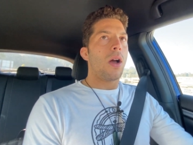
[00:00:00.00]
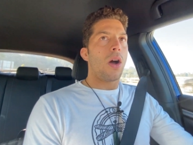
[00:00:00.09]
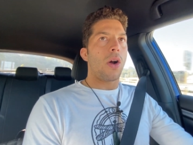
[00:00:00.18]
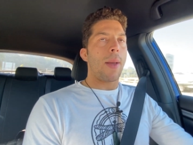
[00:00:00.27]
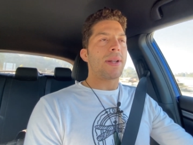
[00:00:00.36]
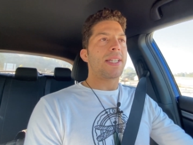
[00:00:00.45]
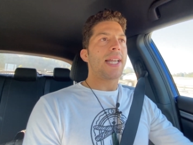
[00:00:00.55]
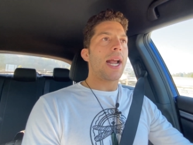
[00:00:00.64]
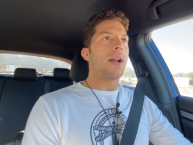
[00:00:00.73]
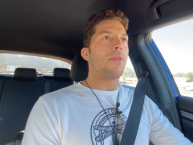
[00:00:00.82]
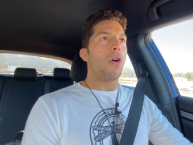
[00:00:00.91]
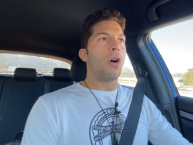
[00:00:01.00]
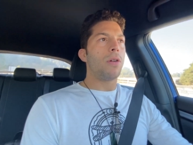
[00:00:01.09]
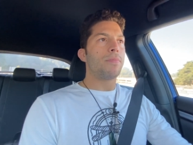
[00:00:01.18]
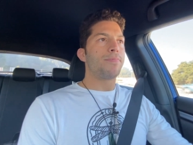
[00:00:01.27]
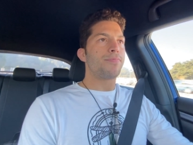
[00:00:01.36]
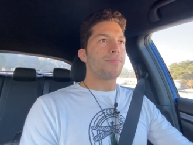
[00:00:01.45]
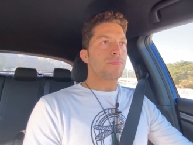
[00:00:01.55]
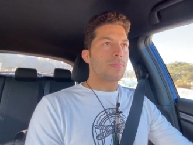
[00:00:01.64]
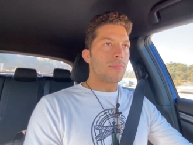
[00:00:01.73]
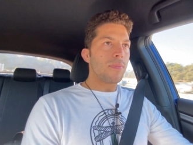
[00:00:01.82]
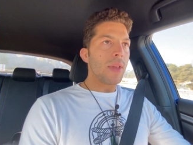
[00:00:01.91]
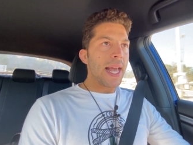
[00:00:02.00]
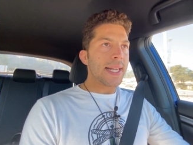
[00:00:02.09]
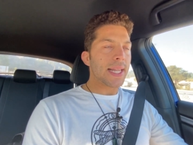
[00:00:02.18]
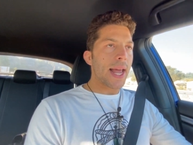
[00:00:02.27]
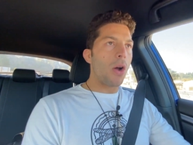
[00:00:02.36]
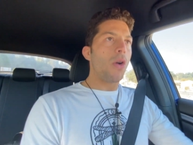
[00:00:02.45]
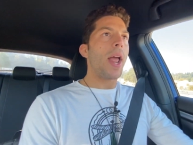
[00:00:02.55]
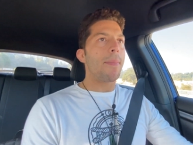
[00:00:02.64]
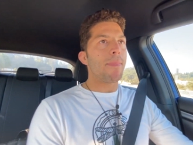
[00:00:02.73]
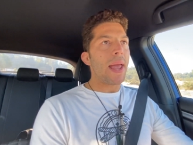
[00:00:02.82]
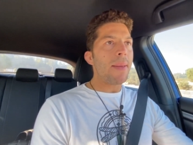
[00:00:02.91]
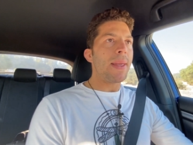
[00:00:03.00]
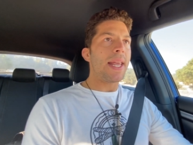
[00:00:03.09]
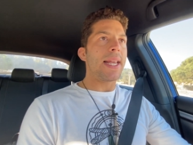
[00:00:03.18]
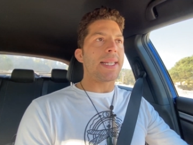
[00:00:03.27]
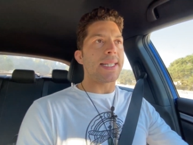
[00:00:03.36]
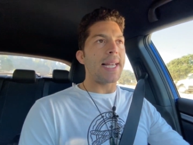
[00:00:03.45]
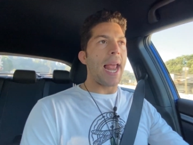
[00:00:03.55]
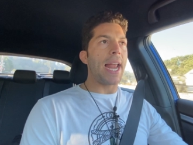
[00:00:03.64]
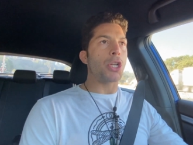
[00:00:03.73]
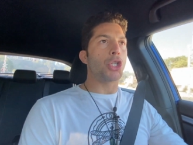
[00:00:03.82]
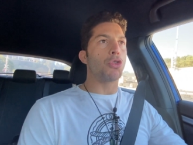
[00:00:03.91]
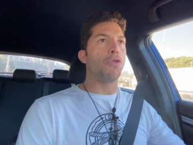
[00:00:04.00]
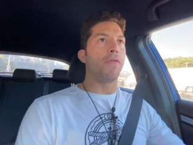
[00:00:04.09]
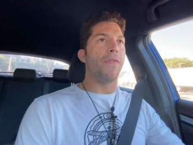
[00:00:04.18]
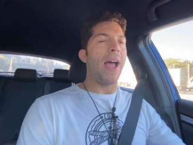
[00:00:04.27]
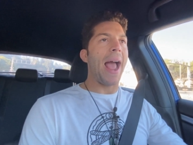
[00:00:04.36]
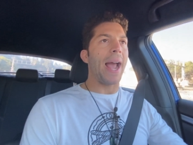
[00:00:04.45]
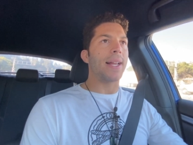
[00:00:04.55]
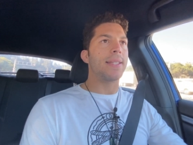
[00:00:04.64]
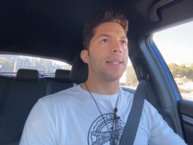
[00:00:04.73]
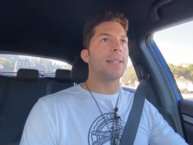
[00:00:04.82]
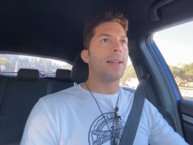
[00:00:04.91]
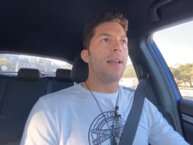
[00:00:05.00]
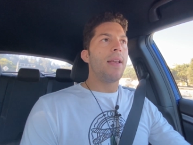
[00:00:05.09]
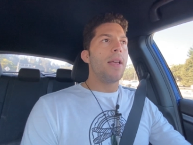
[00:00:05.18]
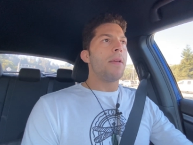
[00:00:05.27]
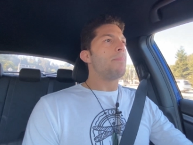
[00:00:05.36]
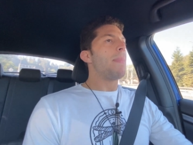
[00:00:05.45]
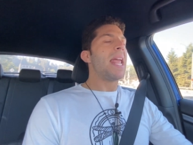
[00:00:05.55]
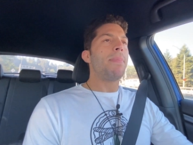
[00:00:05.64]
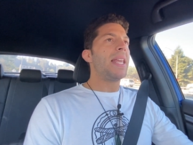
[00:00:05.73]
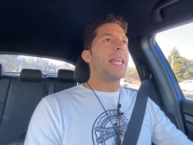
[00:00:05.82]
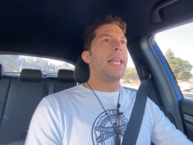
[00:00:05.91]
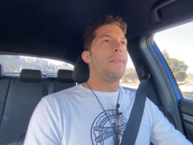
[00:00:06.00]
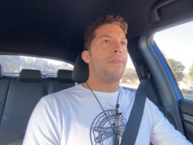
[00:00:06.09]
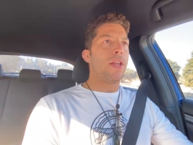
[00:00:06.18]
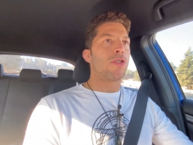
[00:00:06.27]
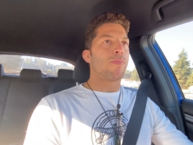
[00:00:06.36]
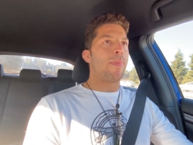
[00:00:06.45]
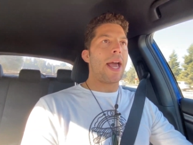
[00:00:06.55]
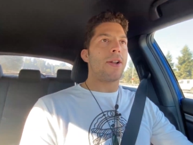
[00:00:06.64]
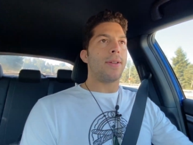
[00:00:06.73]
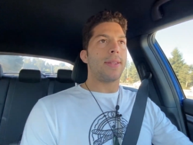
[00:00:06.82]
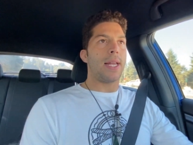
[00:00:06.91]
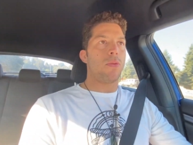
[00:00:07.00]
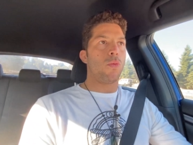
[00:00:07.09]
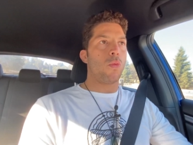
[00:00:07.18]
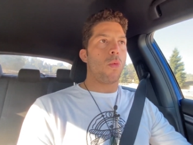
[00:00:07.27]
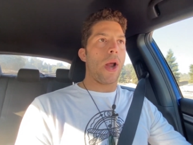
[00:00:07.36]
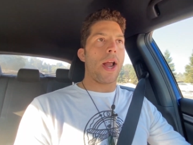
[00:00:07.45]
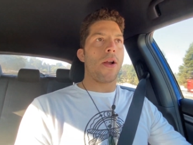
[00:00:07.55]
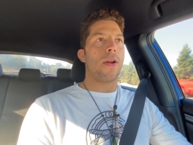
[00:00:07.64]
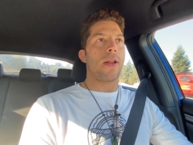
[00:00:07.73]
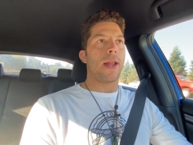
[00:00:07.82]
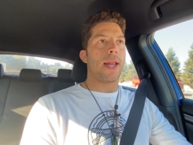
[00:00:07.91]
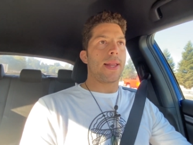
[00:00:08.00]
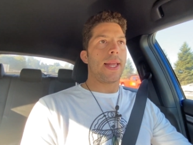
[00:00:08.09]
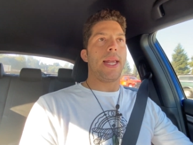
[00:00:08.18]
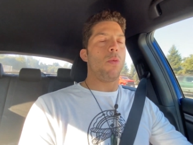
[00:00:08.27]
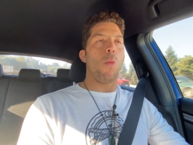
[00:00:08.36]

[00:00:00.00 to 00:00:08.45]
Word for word: Okay, but second of all, it's like, okay, maybe he's saying true facts. maybe he feels better than where he